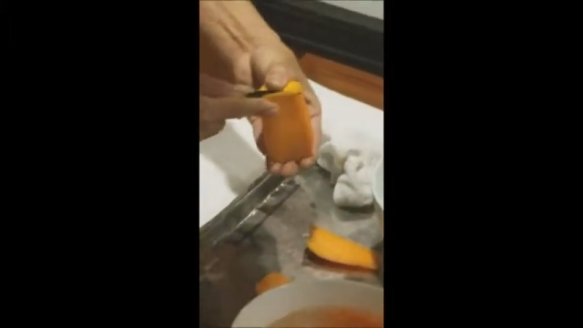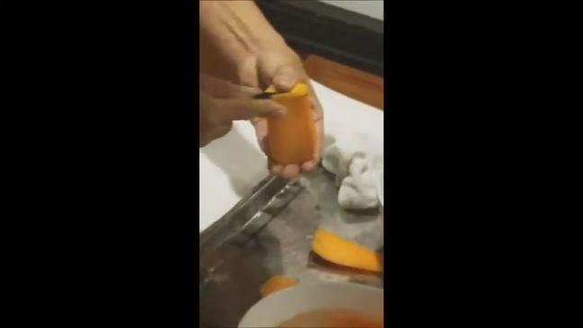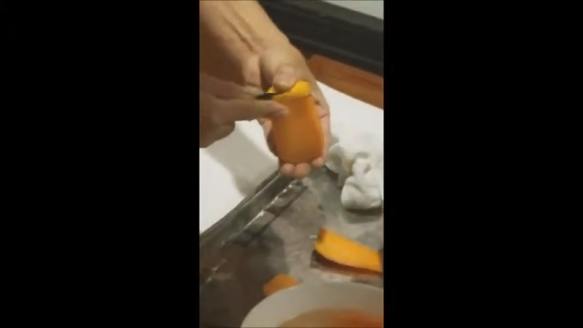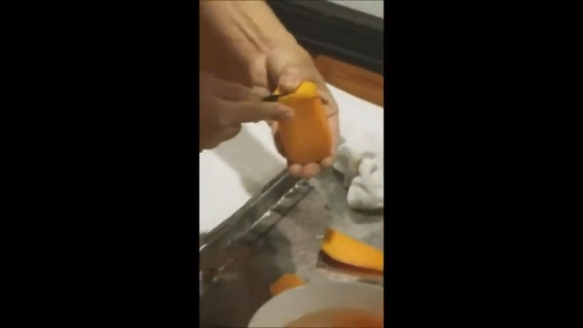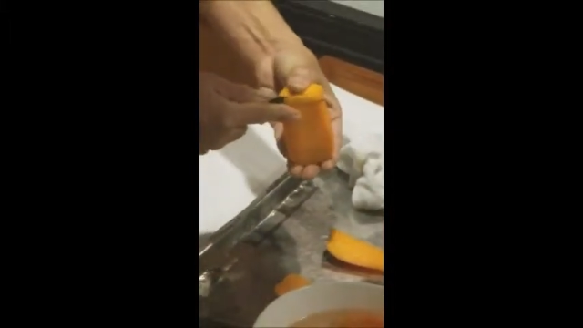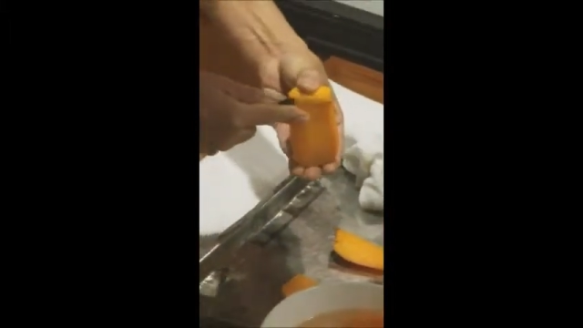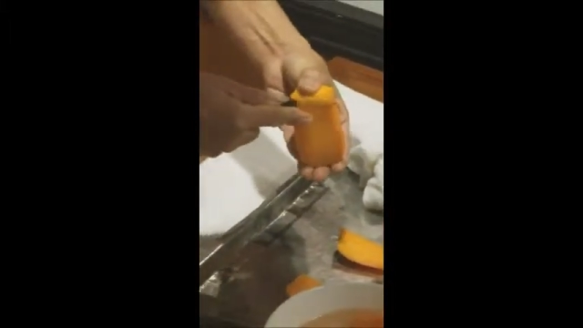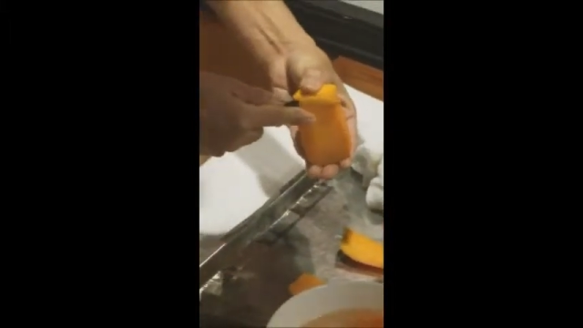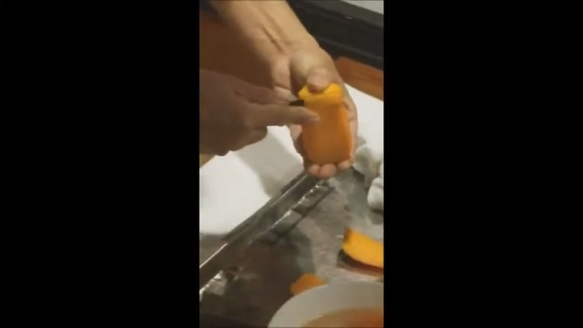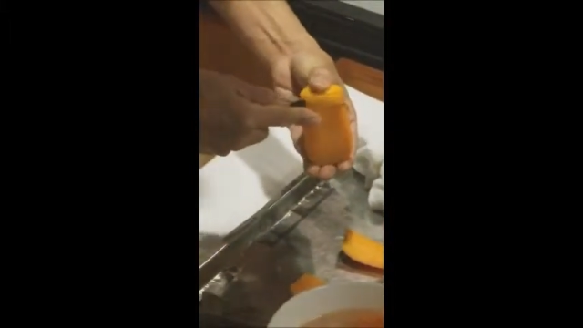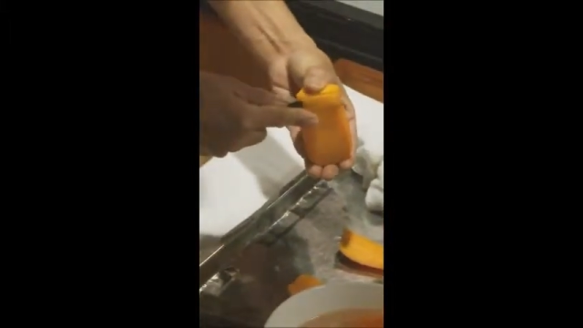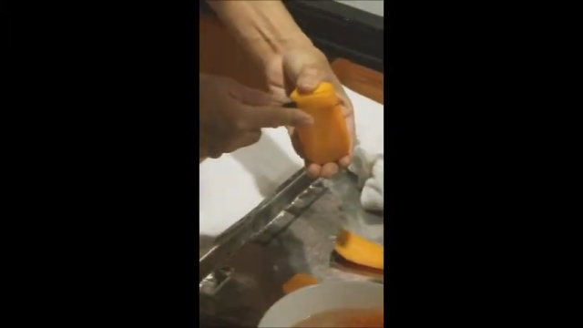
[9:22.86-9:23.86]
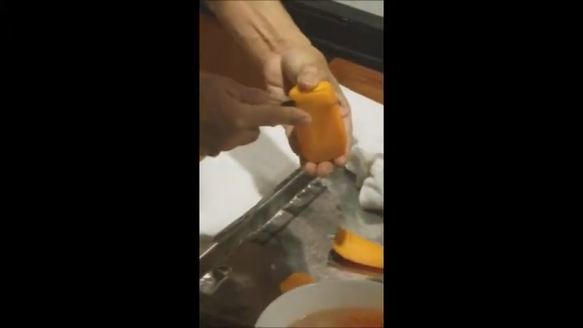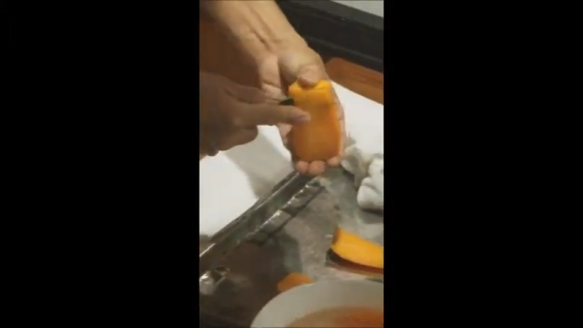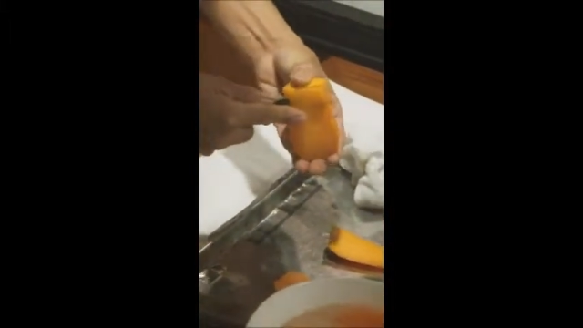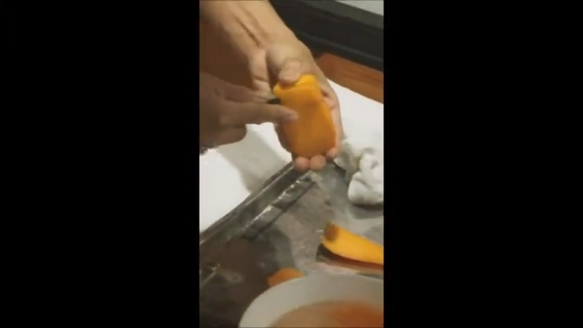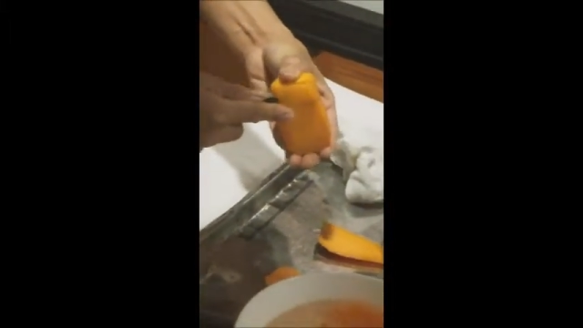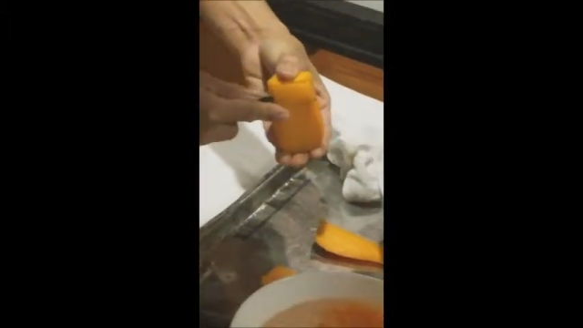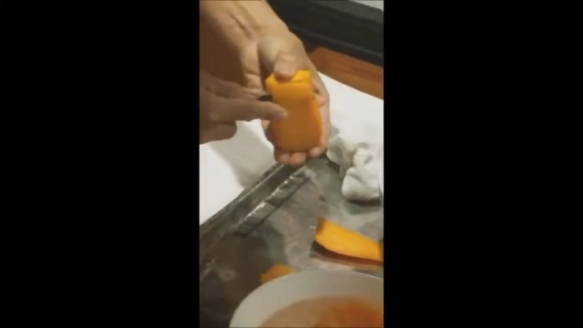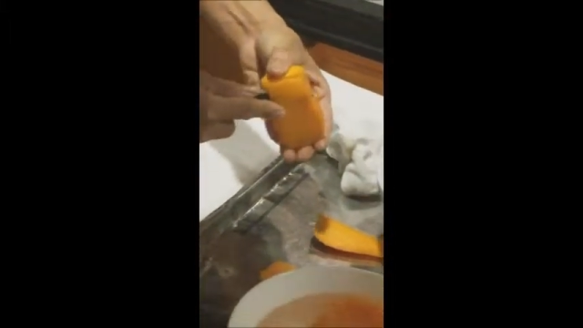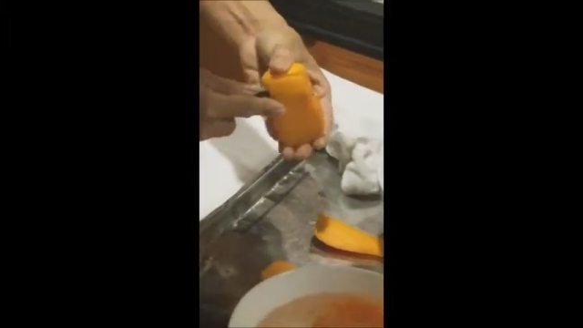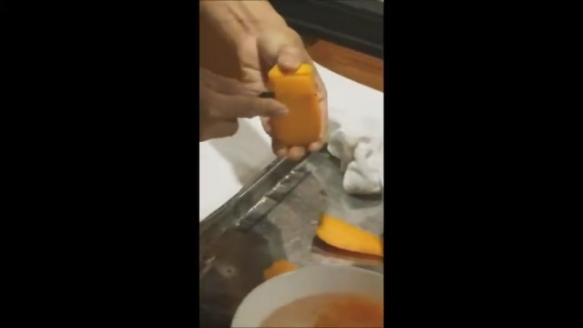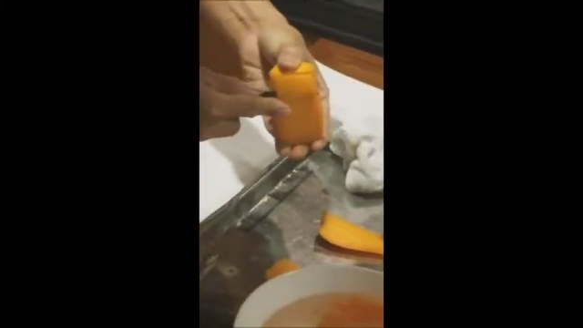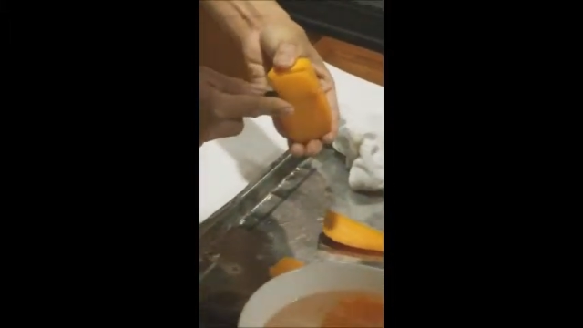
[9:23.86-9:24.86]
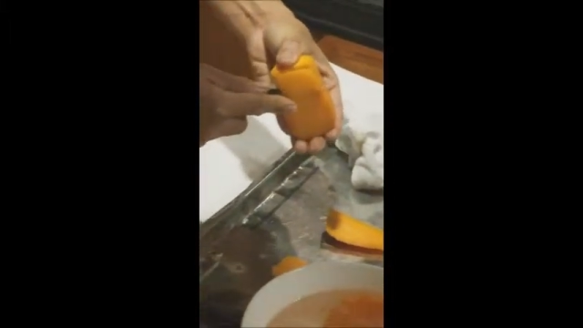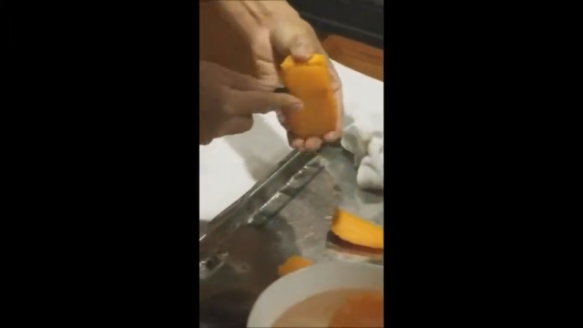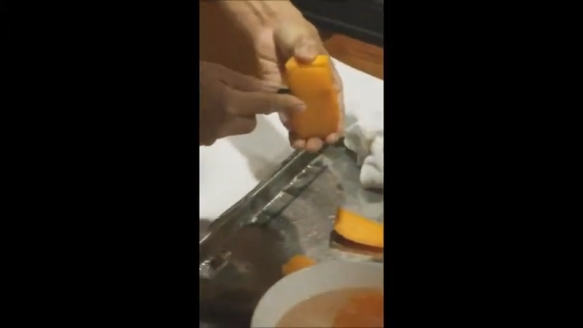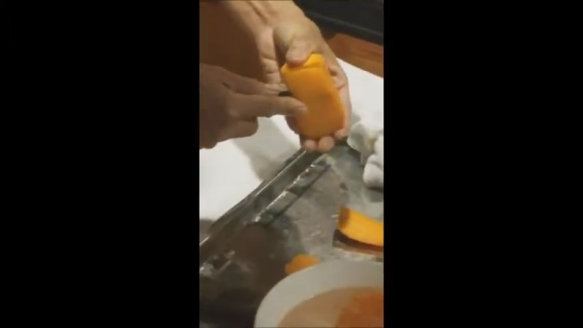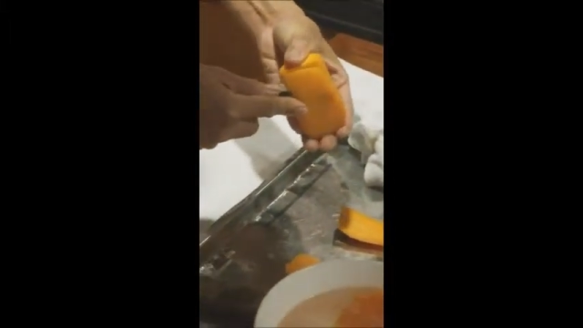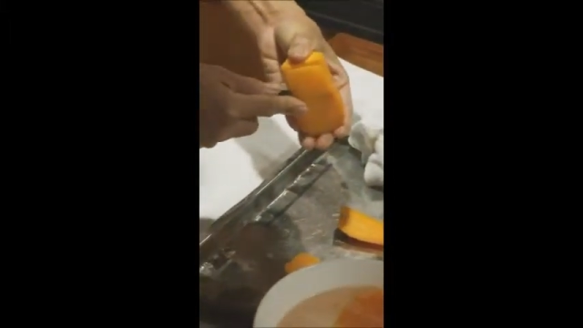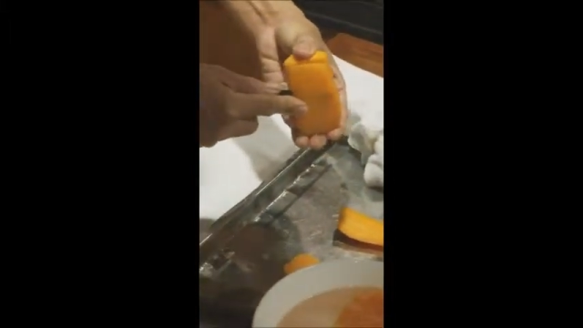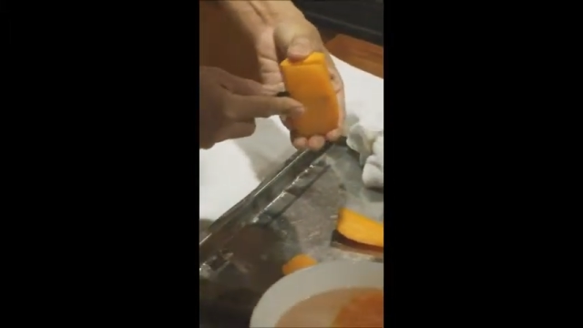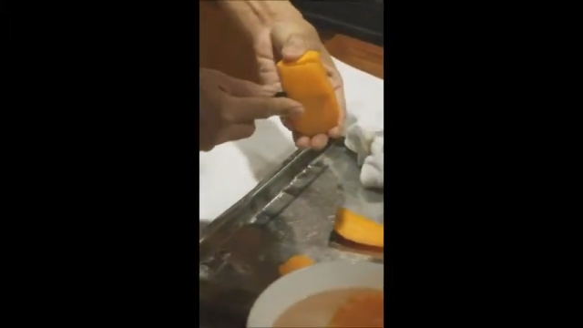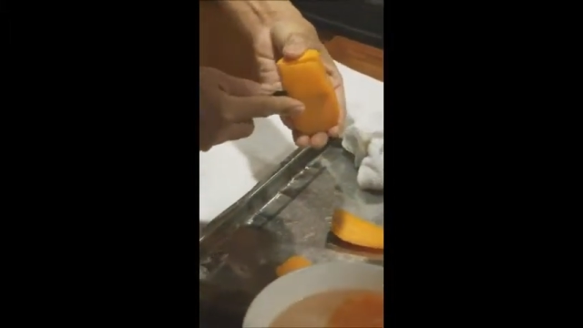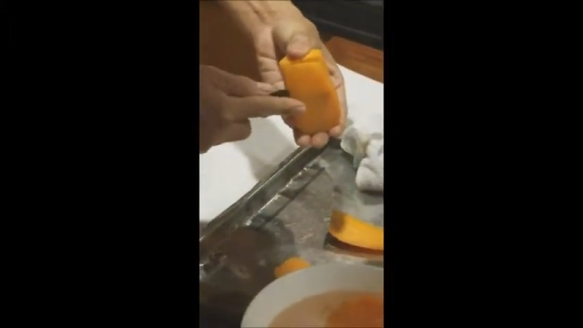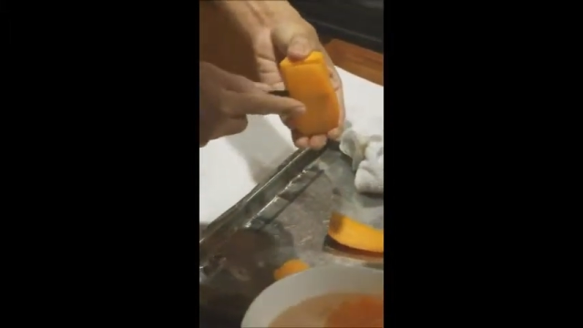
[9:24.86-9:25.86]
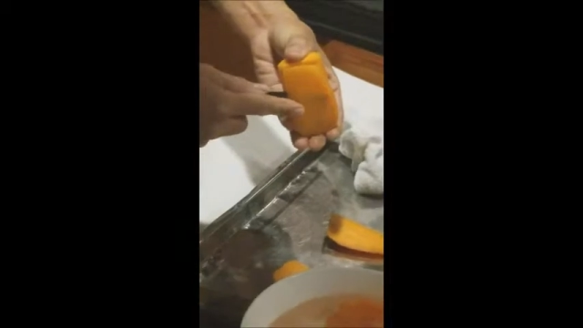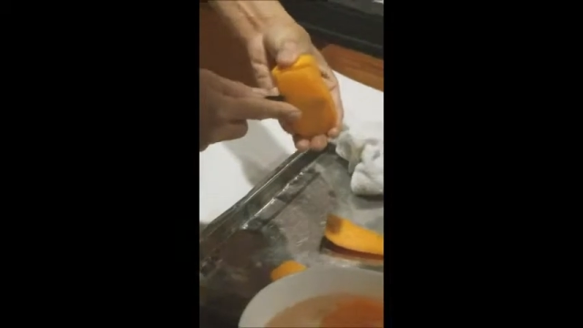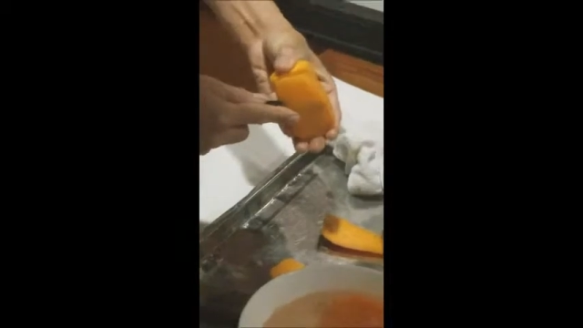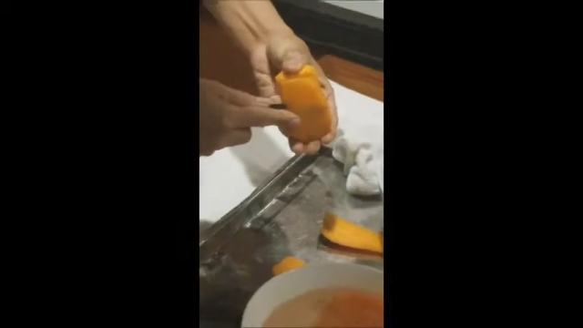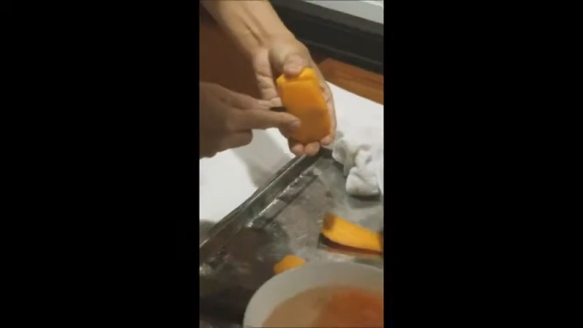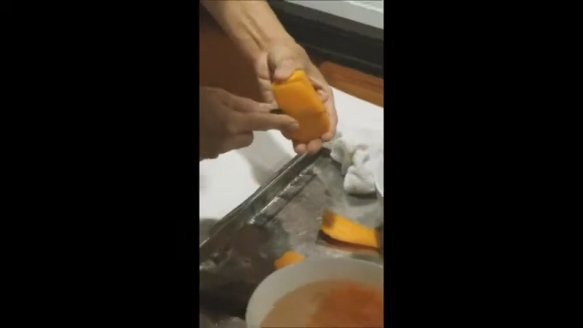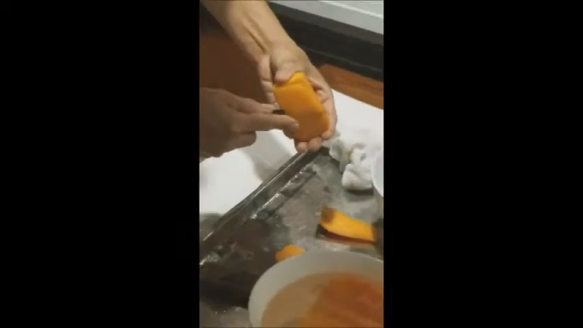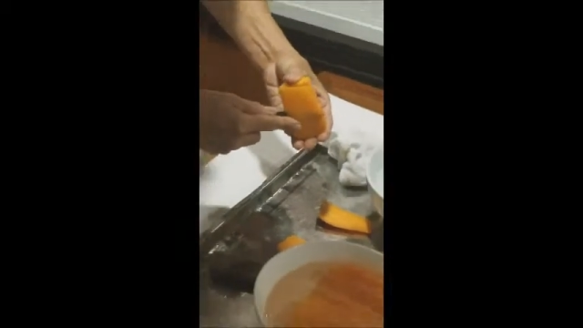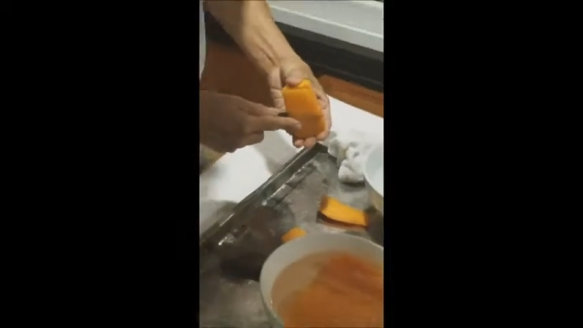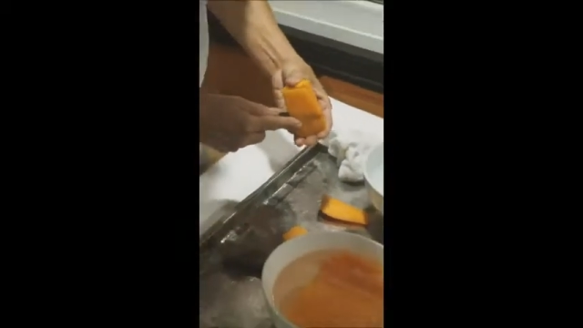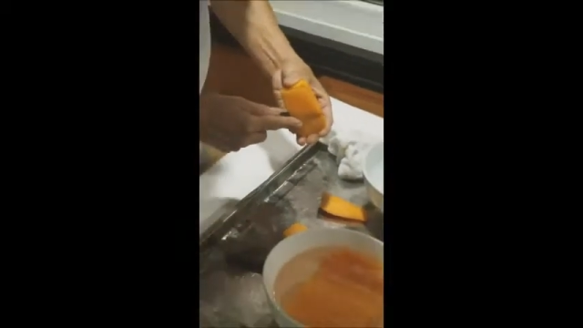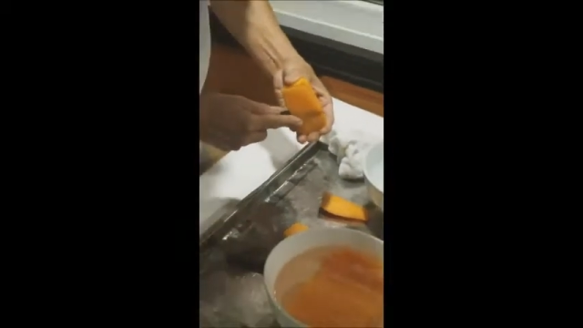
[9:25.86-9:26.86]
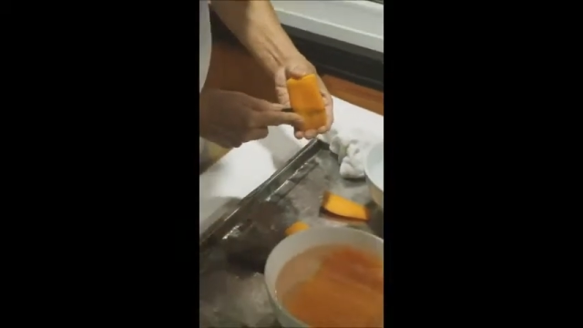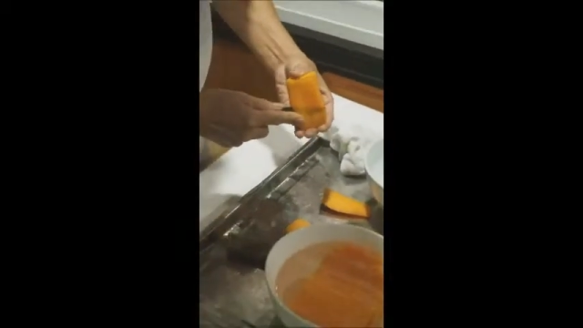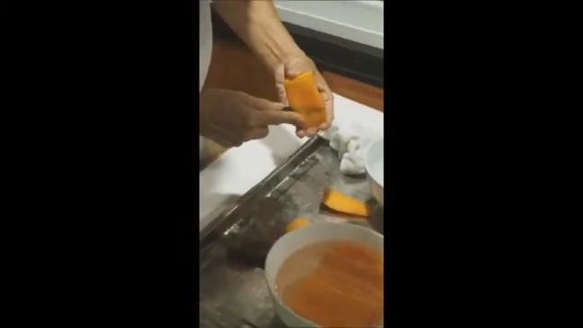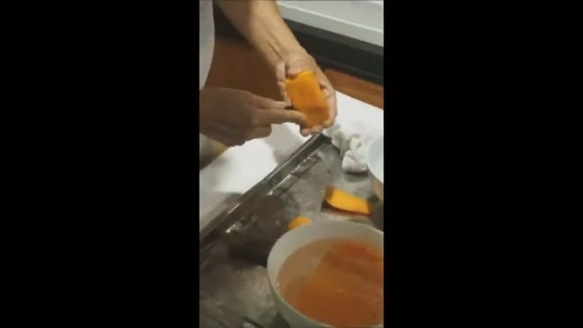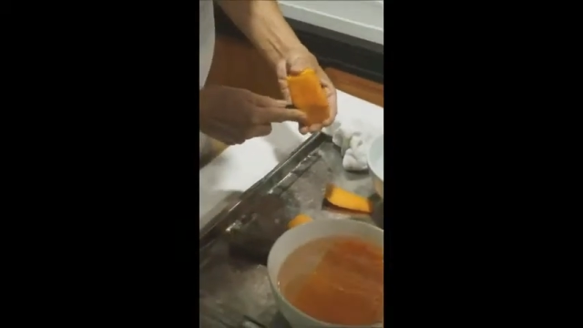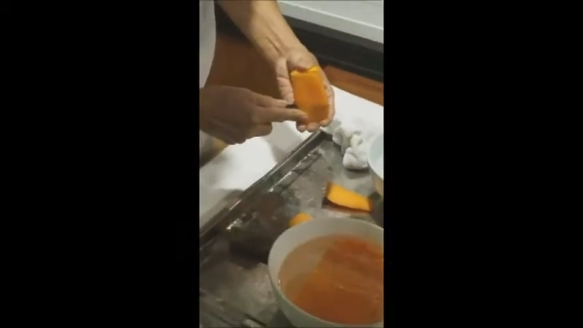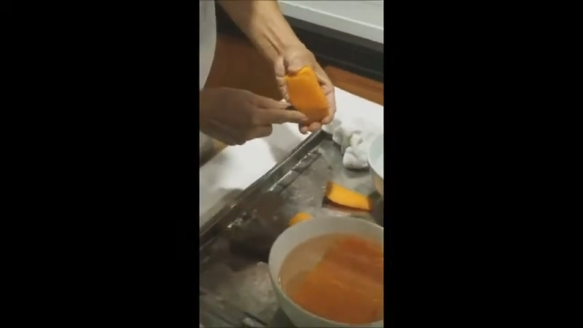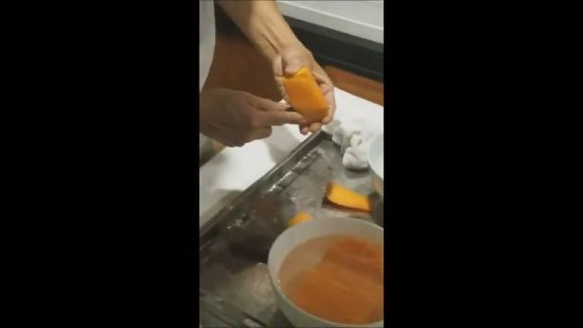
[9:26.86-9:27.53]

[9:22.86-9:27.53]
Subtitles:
(no speaker visible)